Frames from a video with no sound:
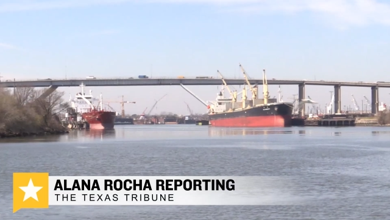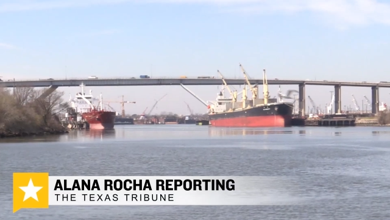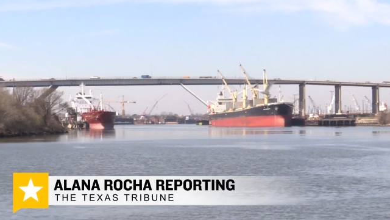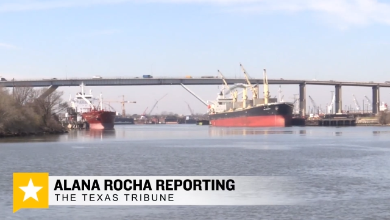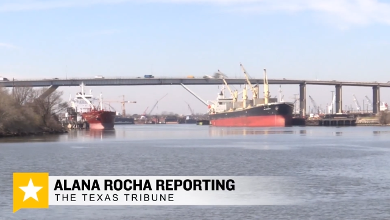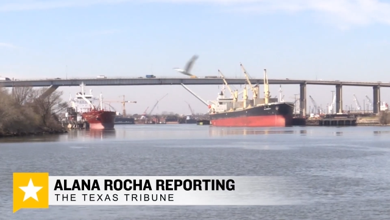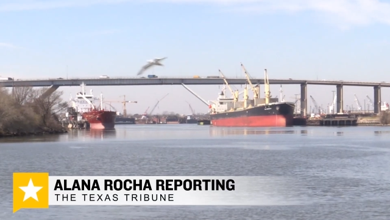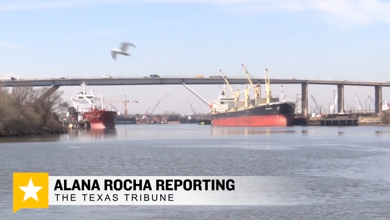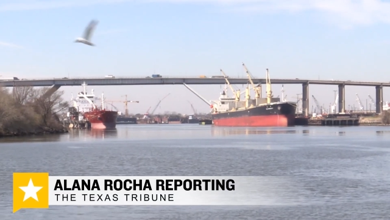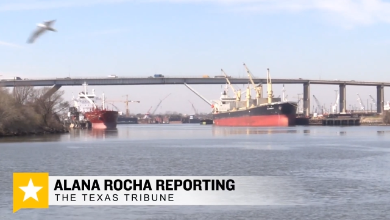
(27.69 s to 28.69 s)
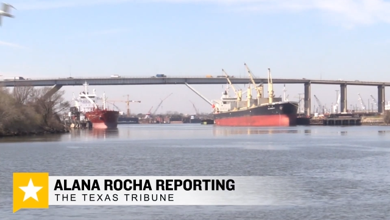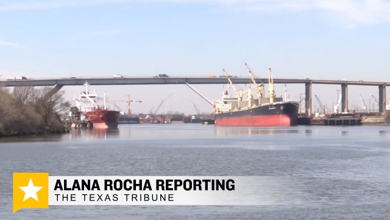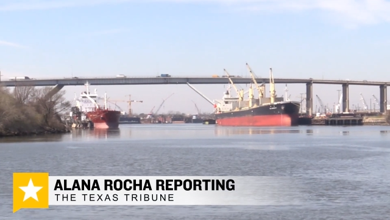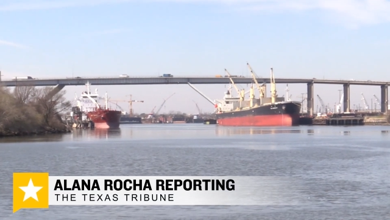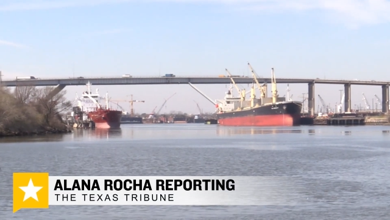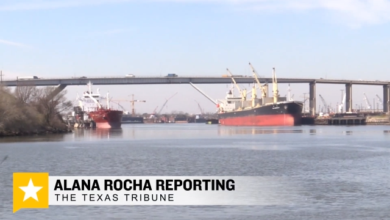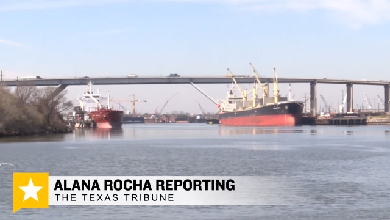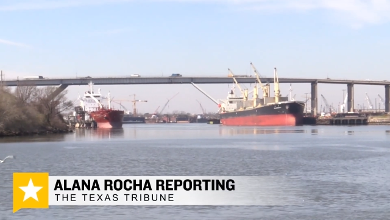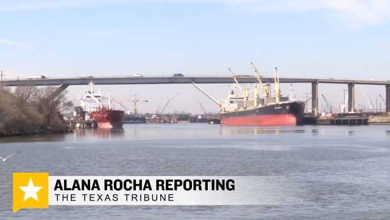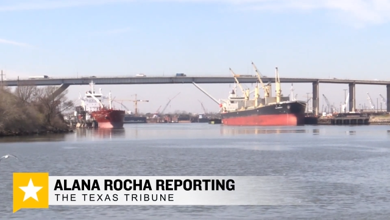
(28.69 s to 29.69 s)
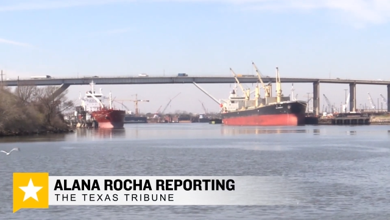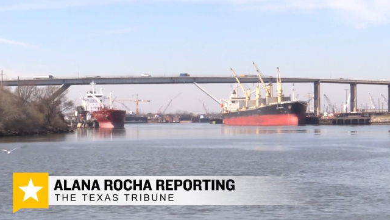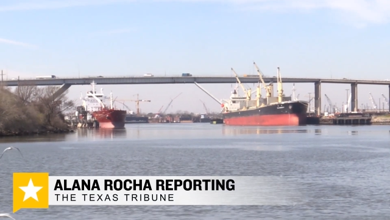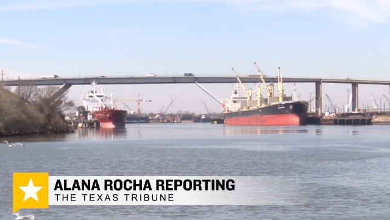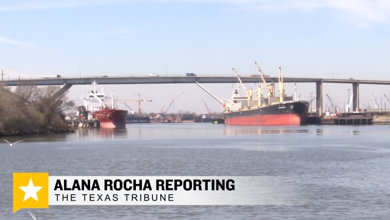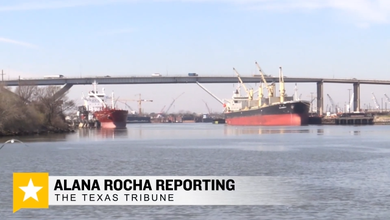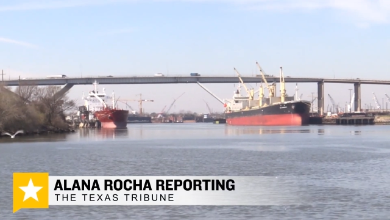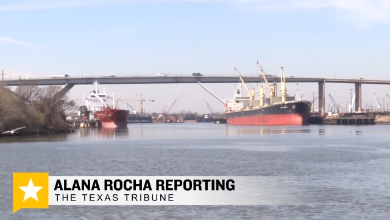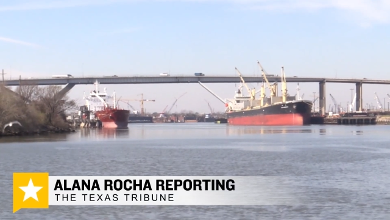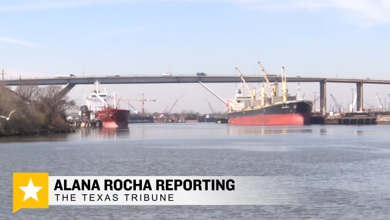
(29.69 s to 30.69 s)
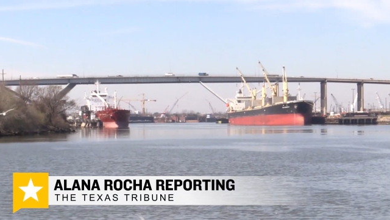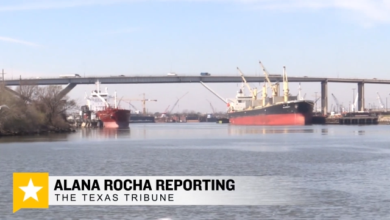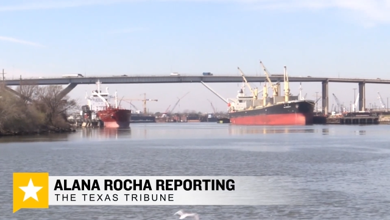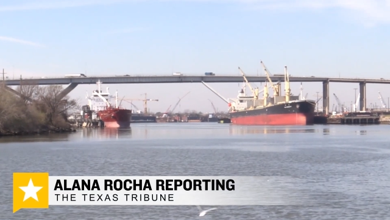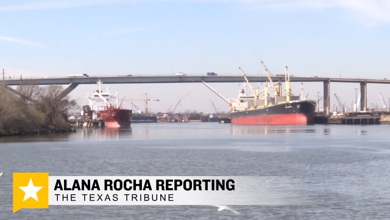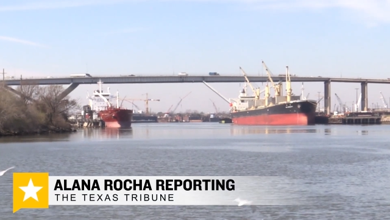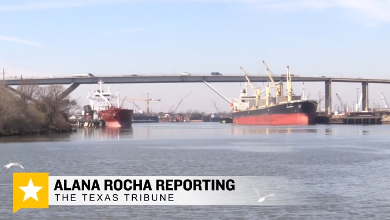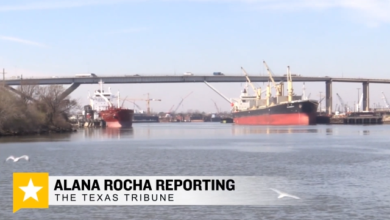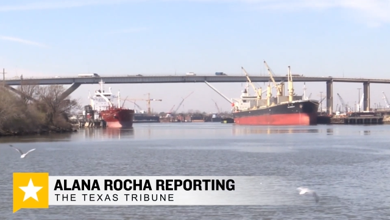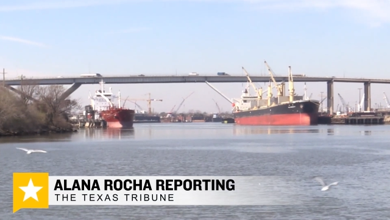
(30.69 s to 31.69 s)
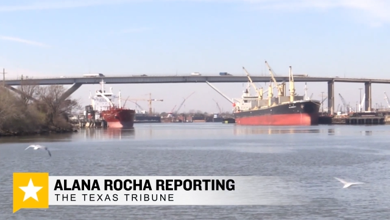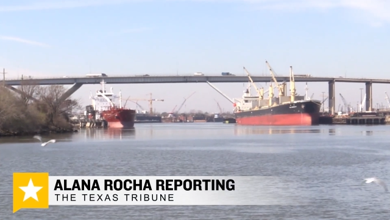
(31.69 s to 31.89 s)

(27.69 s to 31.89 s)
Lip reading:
No face is visible, so there are no lips to read.